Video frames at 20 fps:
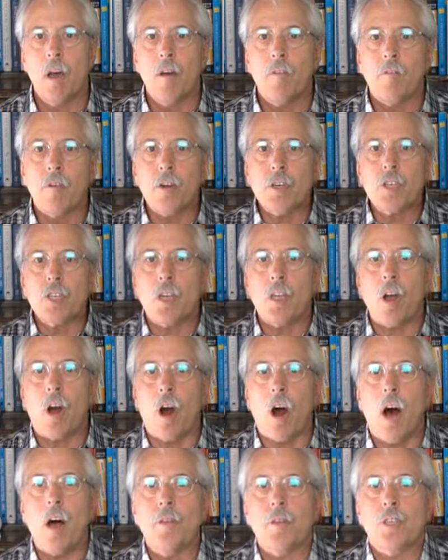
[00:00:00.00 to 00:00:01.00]
Virtually
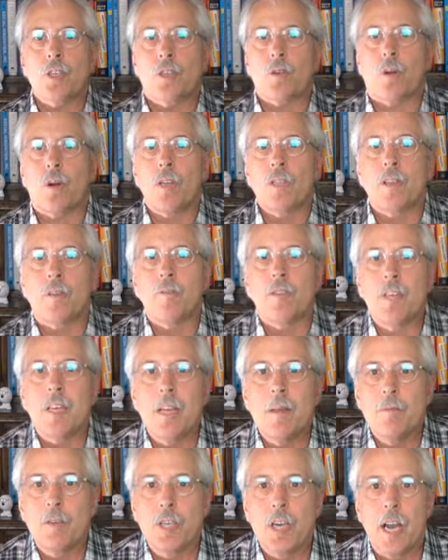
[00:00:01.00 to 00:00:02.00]
all the stories of
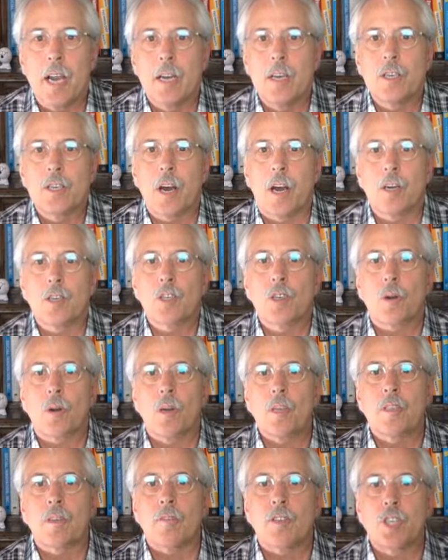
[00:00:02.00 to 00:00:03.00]
deep change are
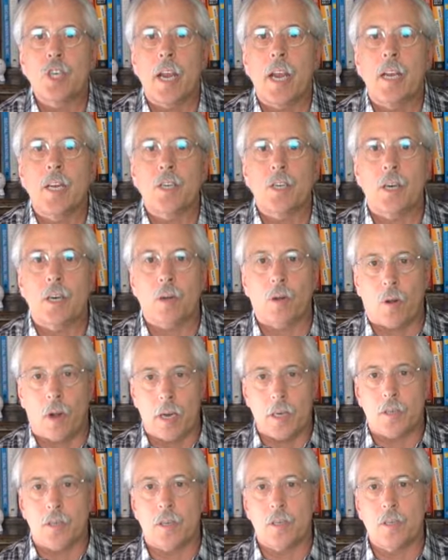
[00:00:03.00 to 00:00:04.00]
stories of change in
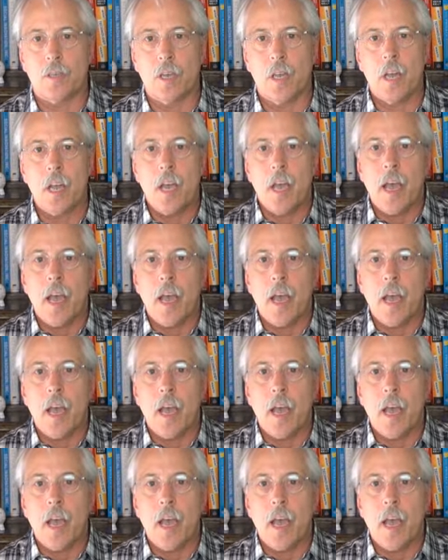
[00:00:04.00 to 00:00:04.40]
crisis,